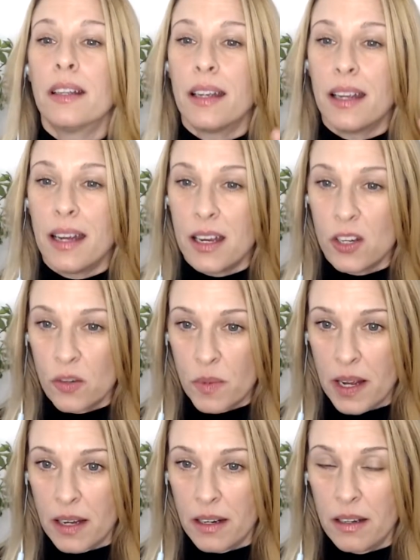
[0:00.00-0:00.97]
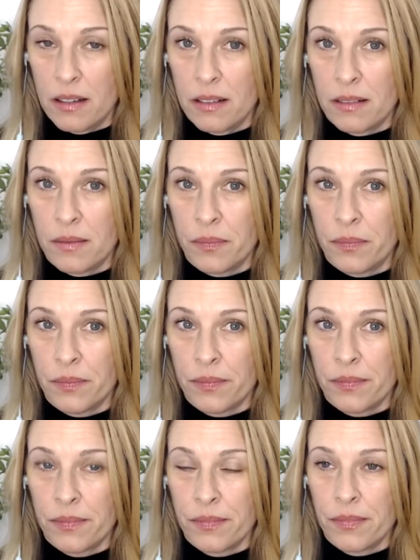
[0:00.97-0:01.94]
is your mind.
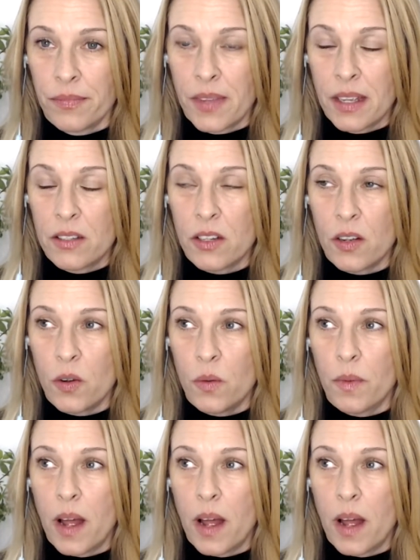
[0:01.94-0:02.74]
So